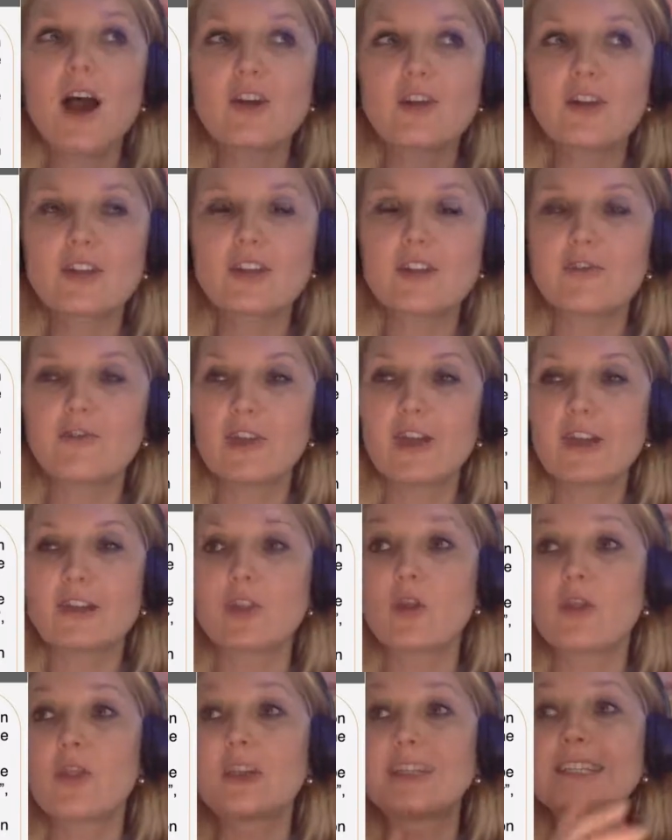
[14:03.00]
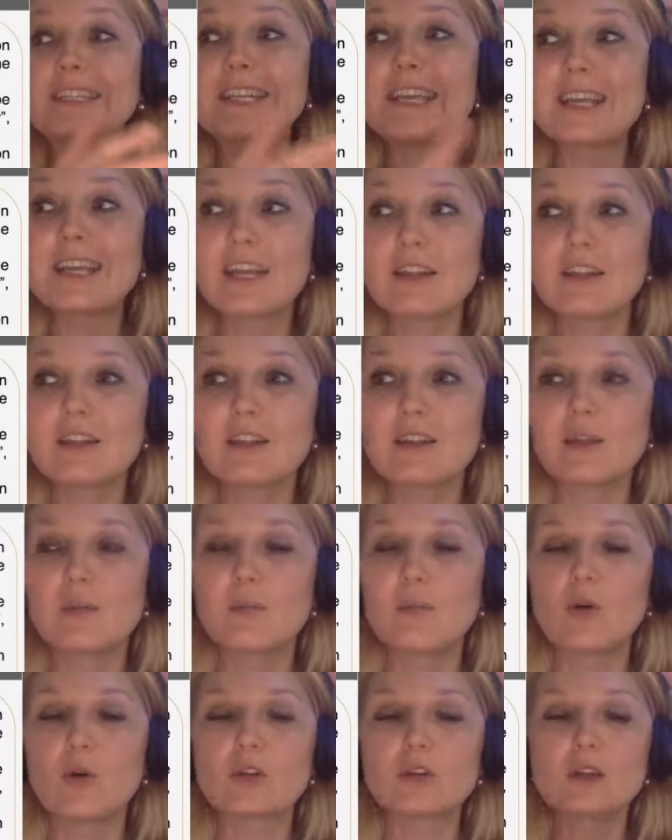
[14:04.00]
is fixed. Or the tickets
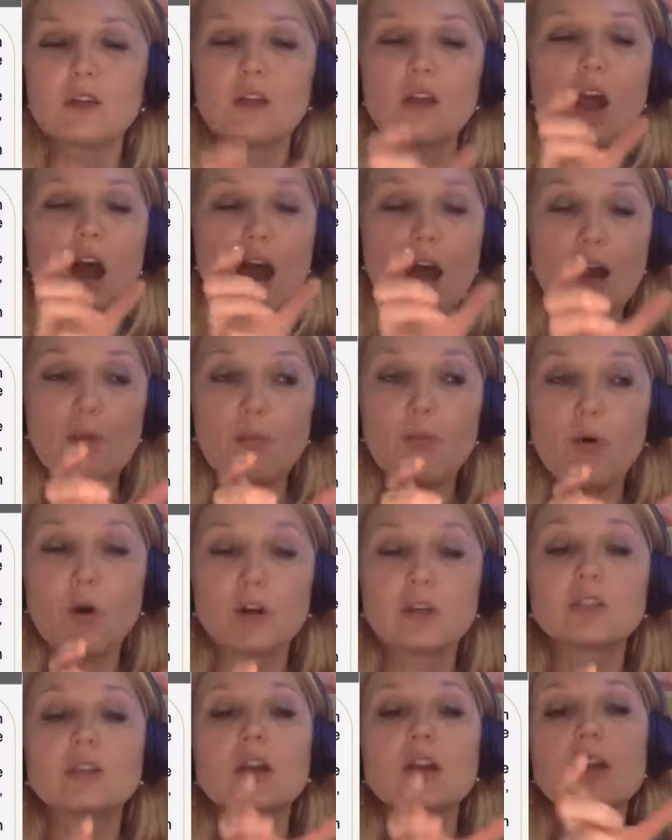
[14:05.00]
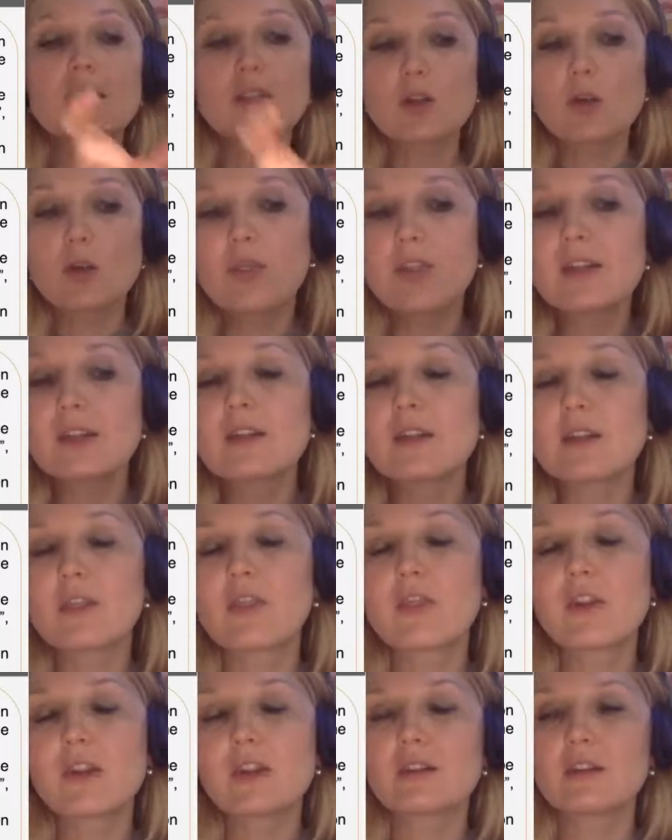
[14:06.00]
are bought. So these
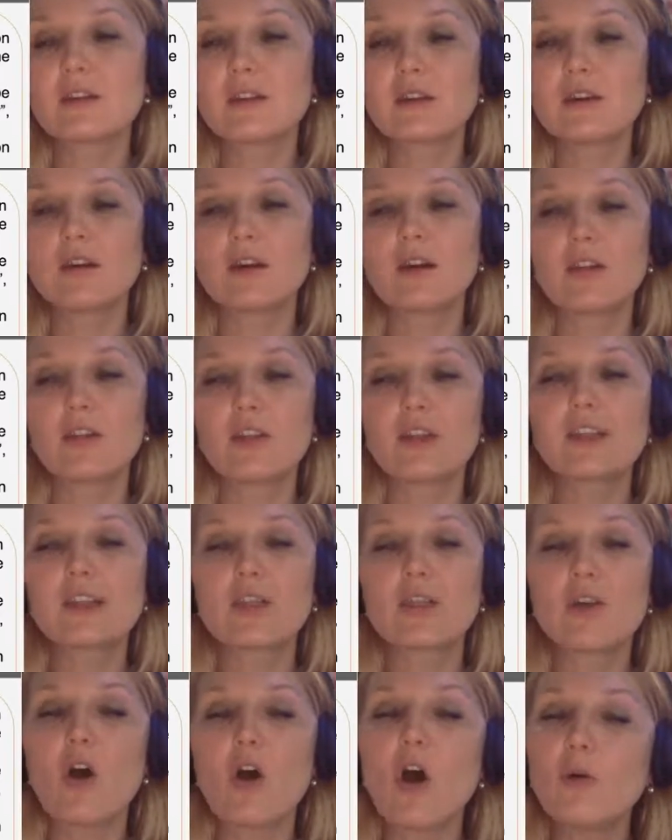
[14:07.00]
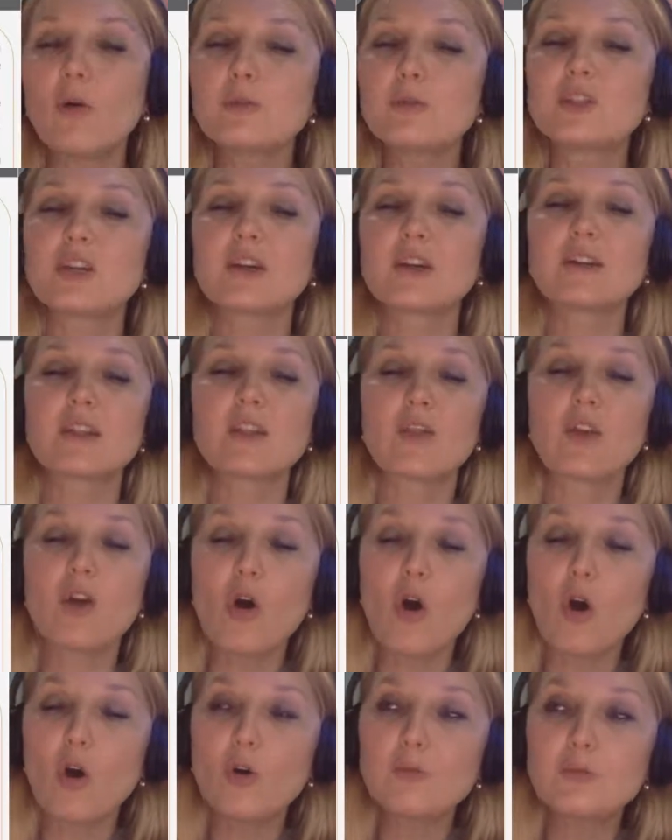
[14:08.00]
are the objects. The
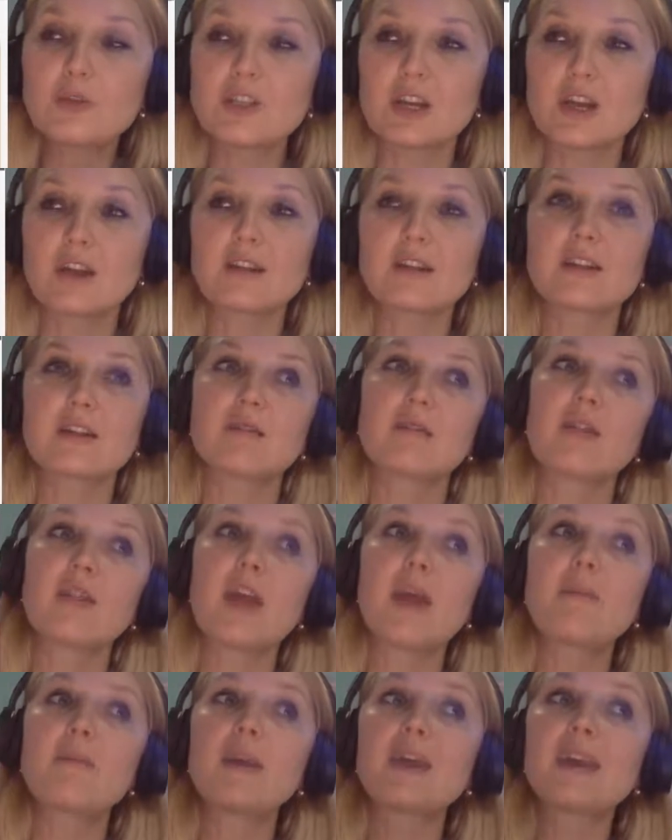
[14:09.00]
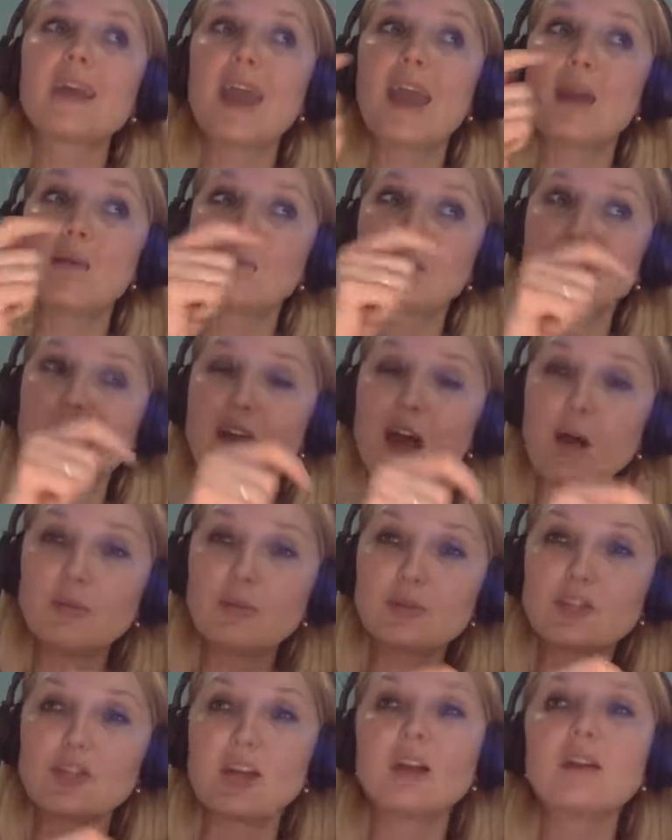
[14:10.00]
objects, they became
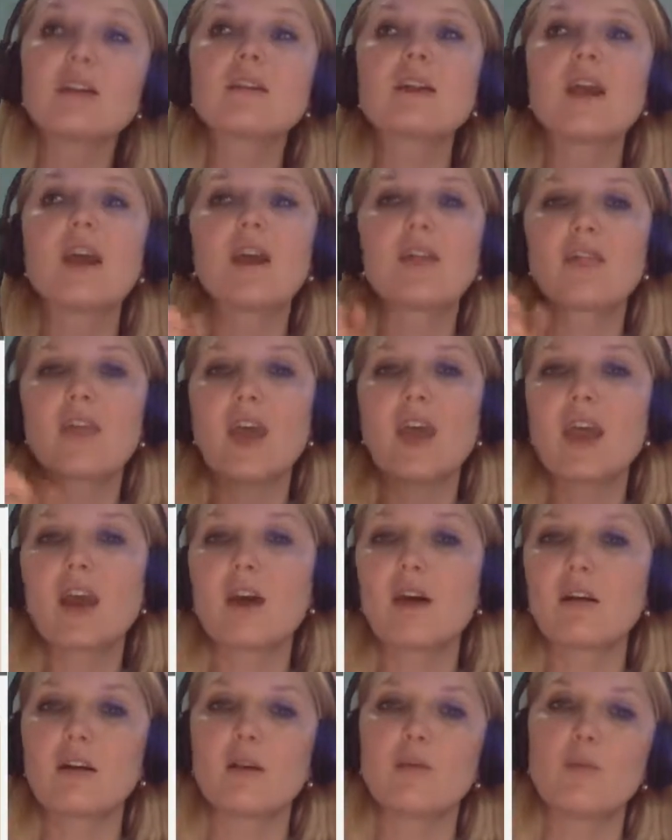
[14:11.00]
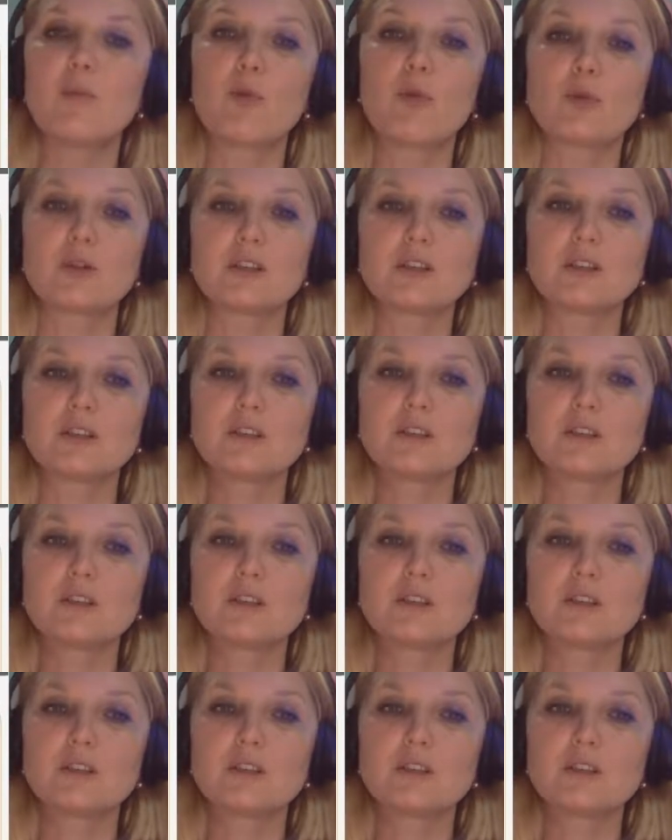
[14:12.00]
subjects and they are important.